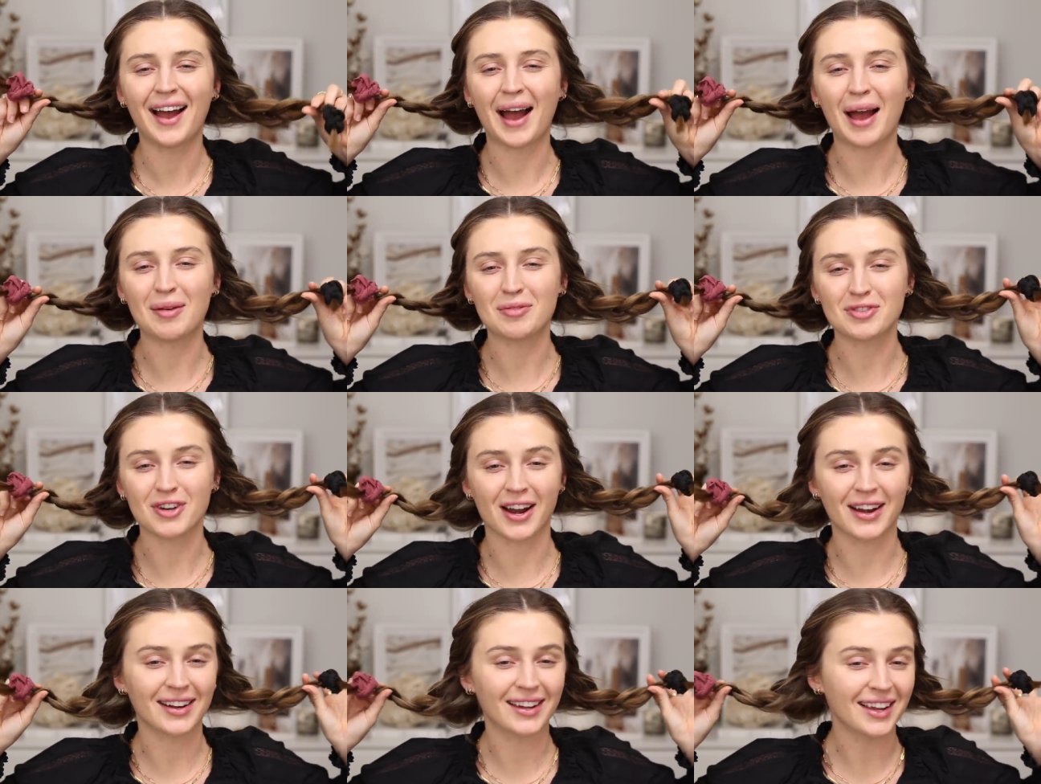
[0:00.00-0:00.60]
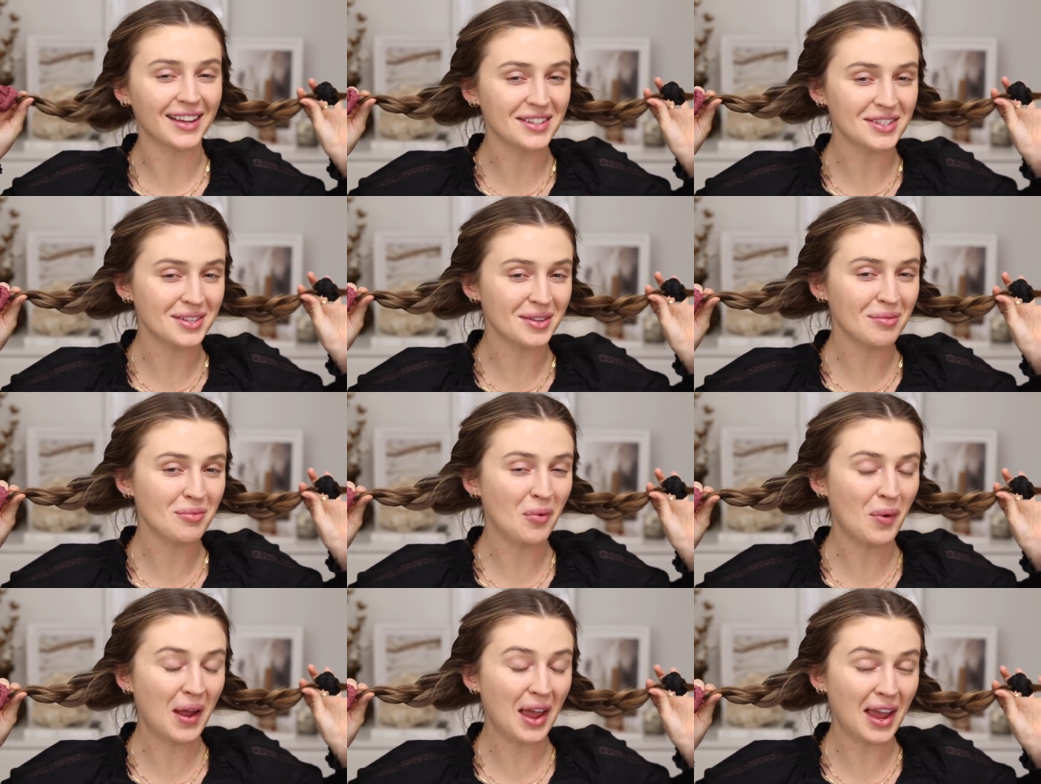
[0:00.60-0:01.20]
I'm trying to get
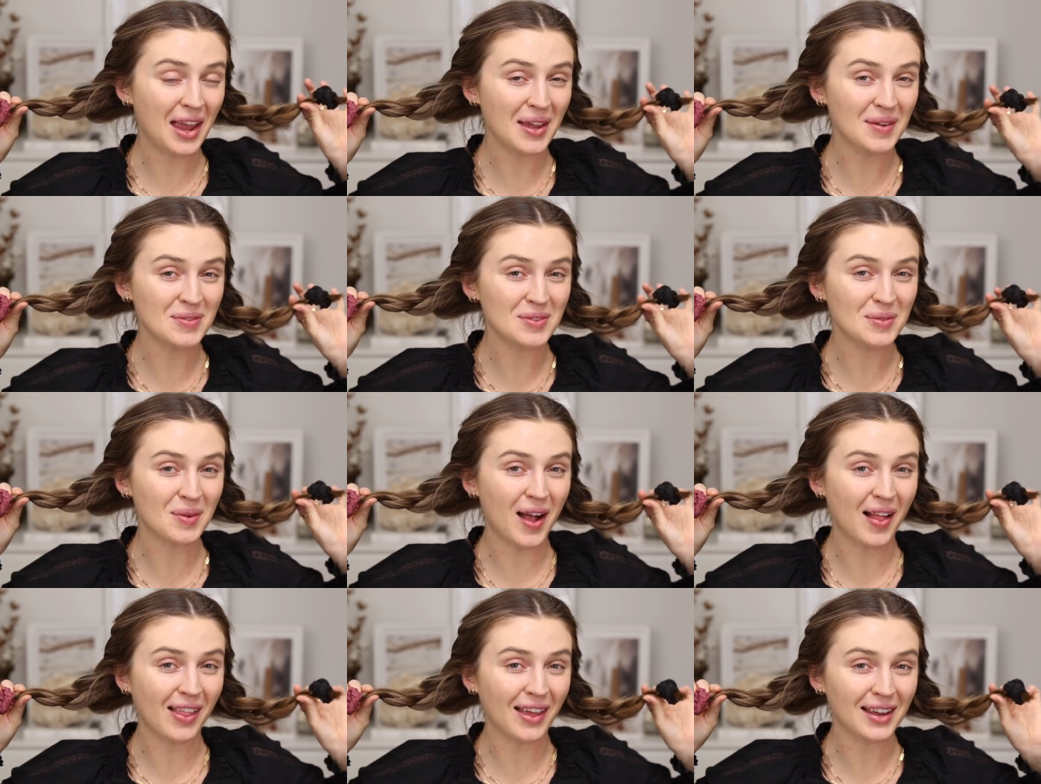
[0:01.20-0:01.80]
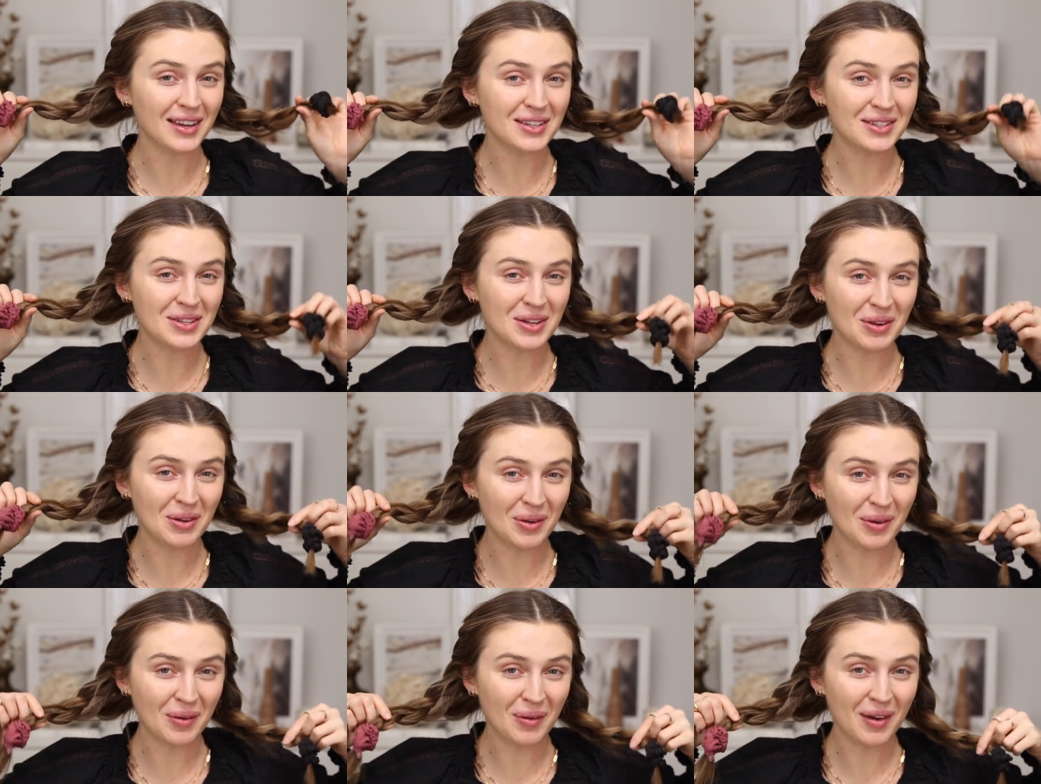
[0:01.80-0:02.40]
some waves while I
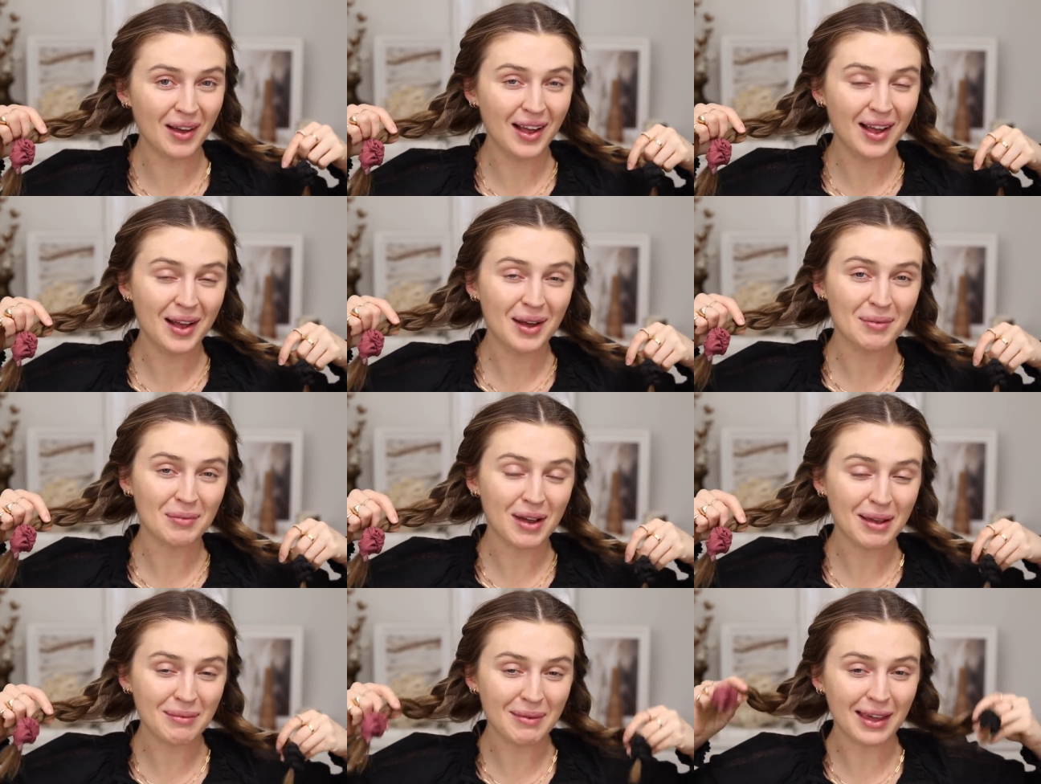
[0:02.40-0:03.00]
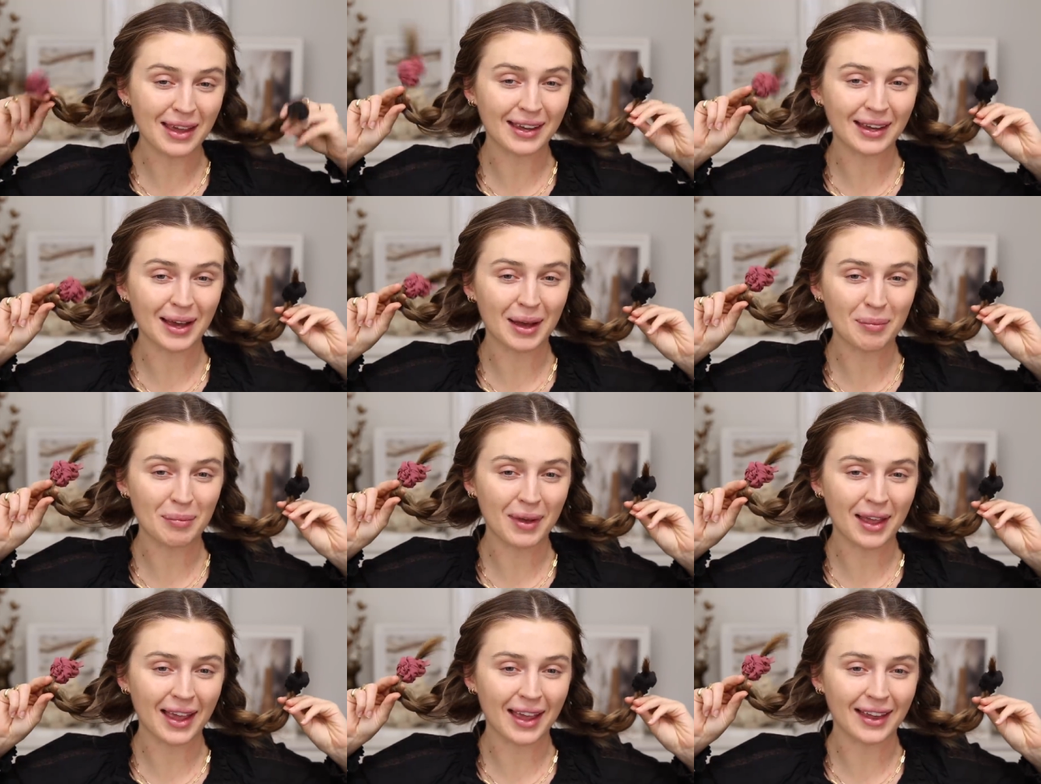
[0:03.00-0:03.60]
do my
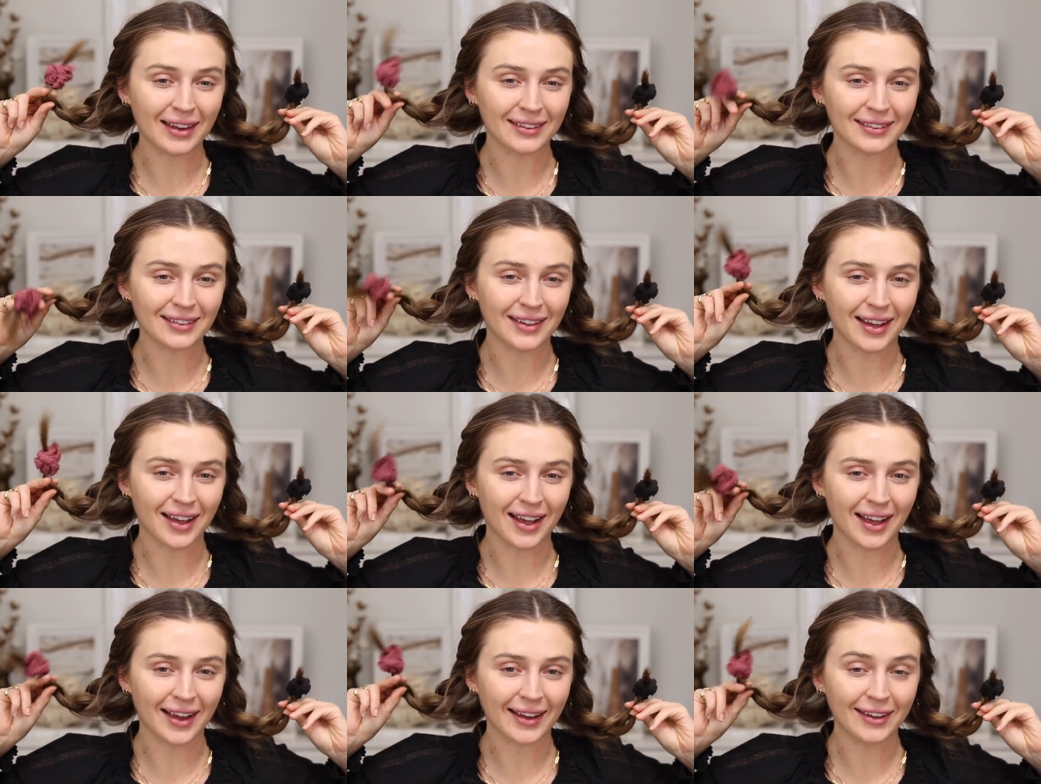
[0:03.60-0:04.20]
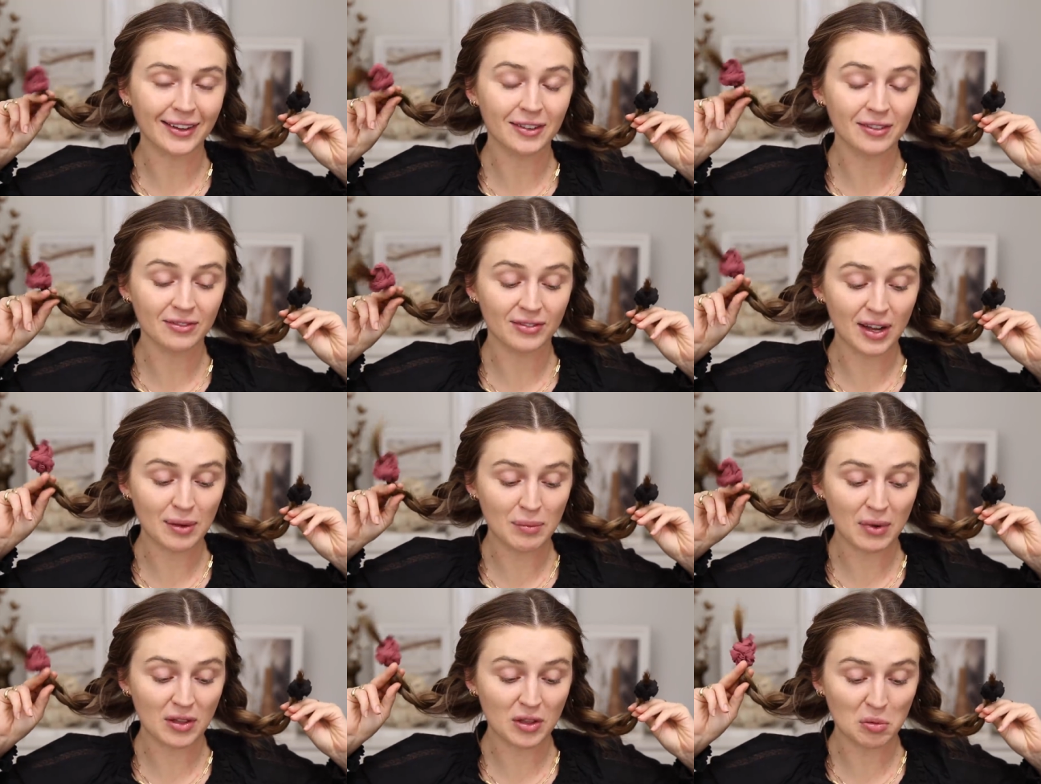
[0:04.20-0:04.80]
makeup and uh, I couldn't
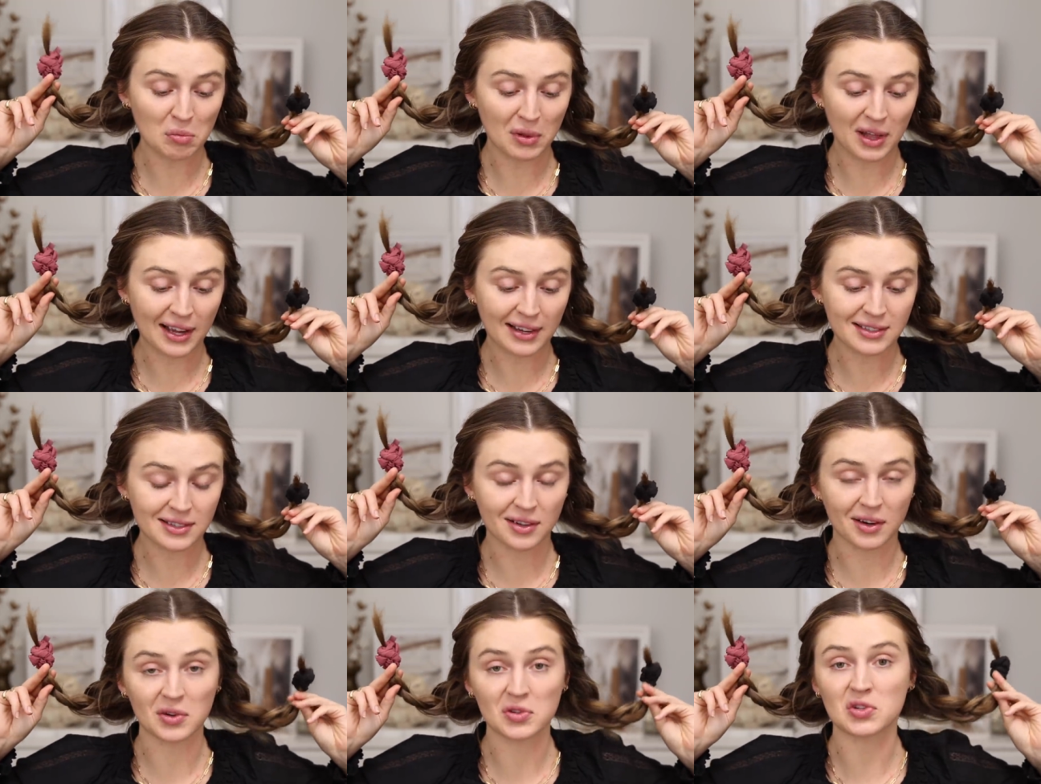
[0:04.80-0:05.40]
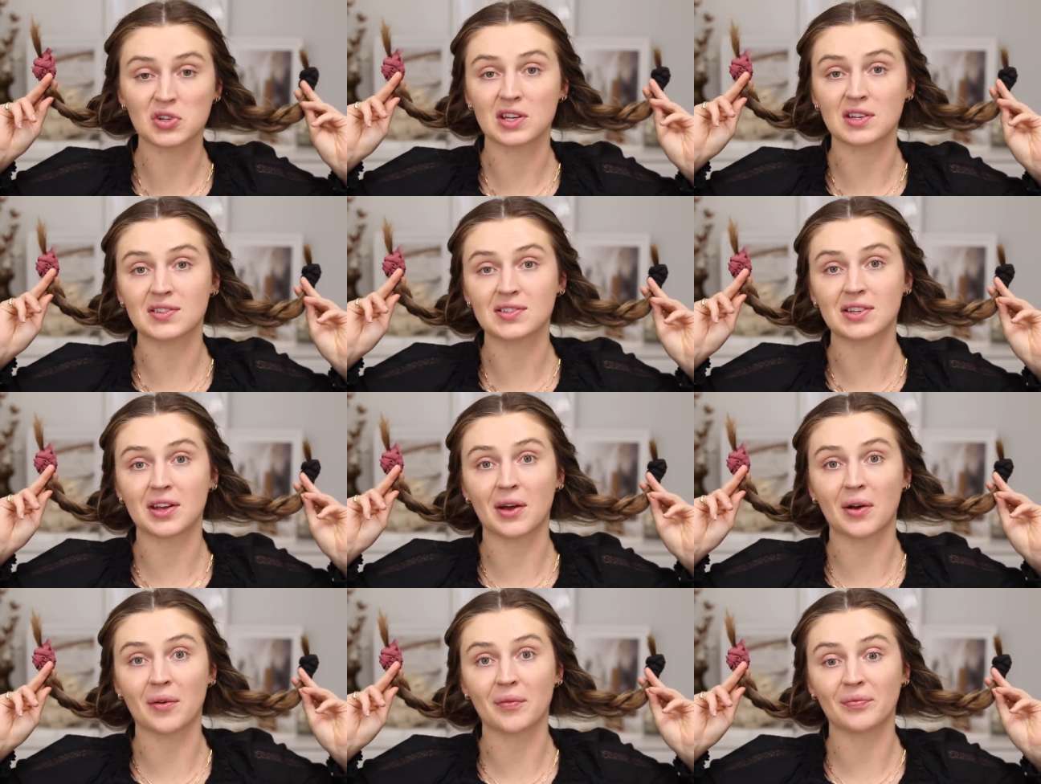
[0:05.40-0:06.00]
find my other black scrunchie,
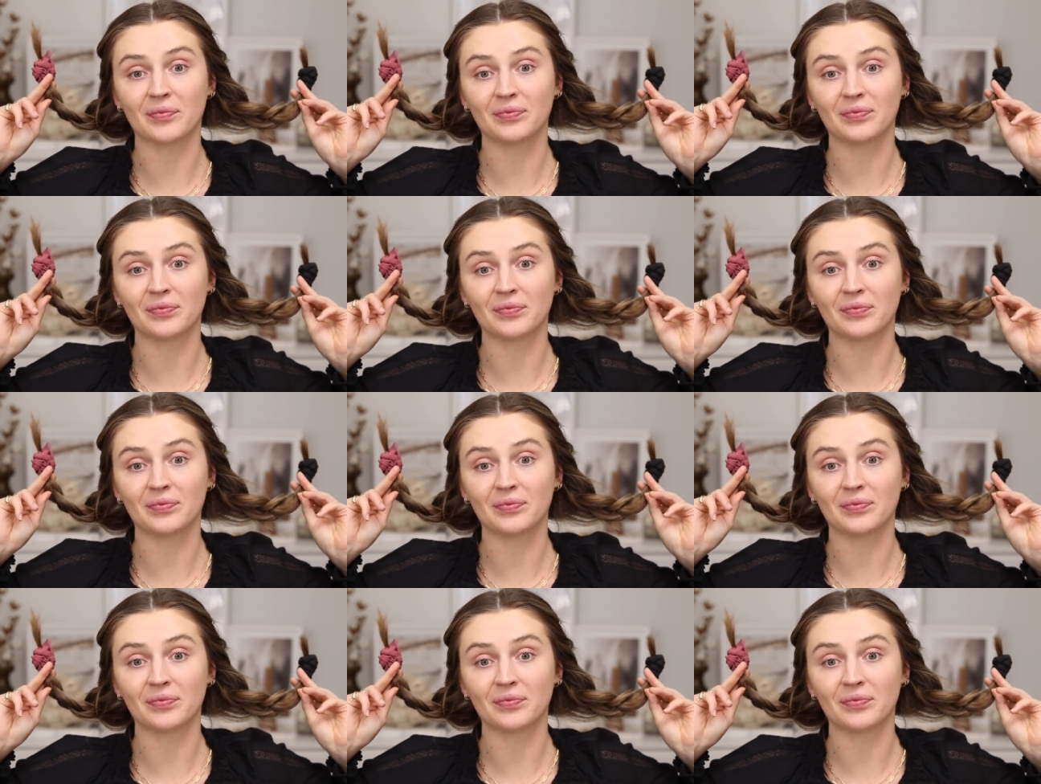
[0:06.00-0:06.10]
so